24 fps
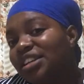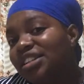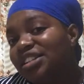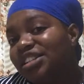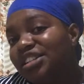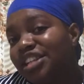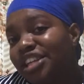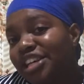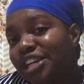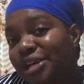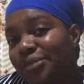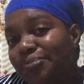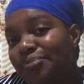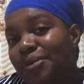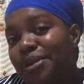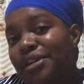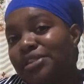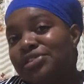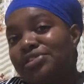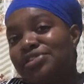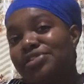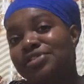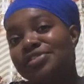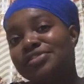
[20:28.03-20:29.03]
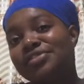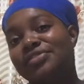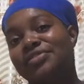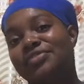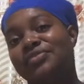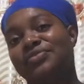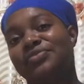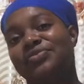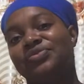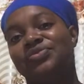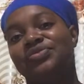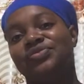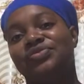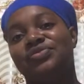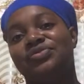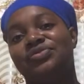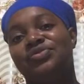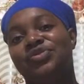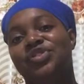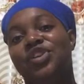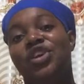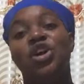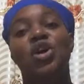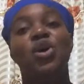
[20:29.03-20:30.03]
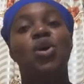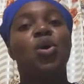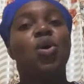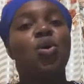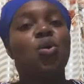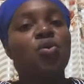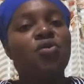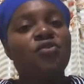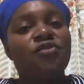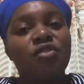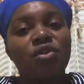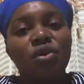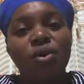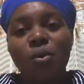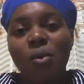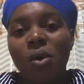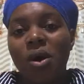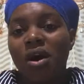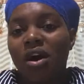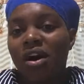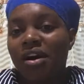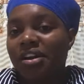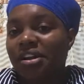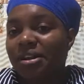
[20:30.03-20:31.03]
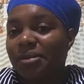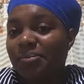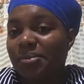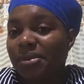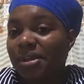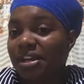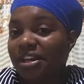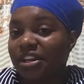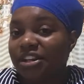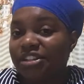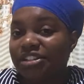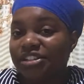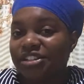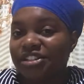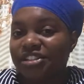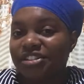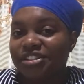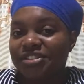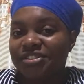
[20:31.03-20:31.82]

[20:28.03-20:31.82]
Take a picture. Go for a walk on the beach.